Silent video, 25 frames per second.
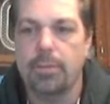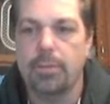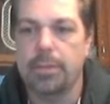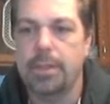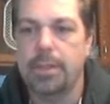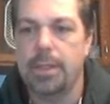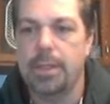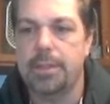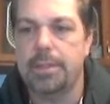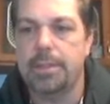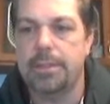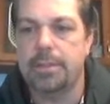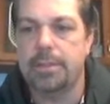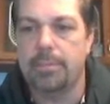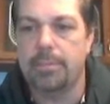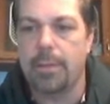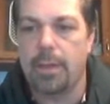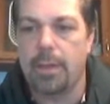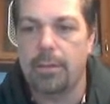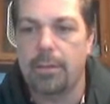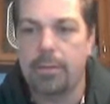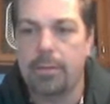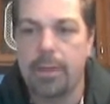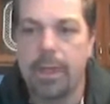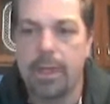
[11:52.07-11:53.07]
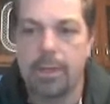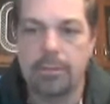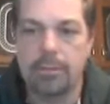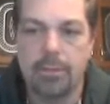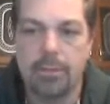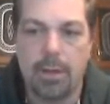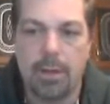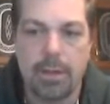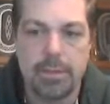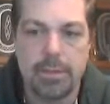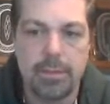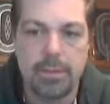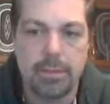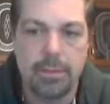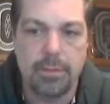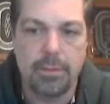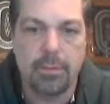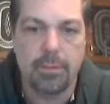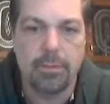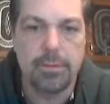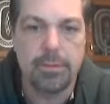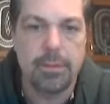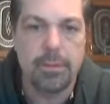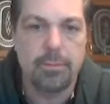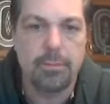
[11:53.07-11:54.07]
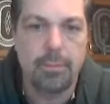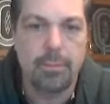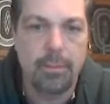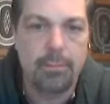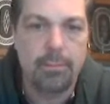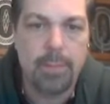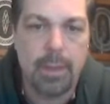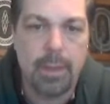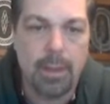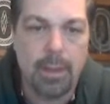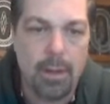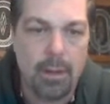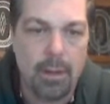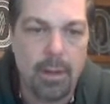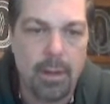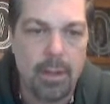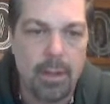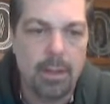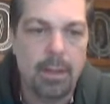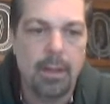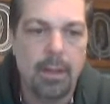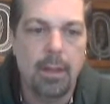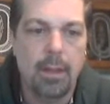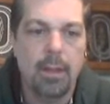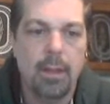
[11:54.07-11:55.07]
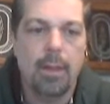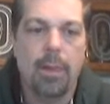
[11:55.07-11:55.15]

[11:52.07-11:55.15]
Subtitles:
We'll teach you some other neat tricks and tools that we've been learning.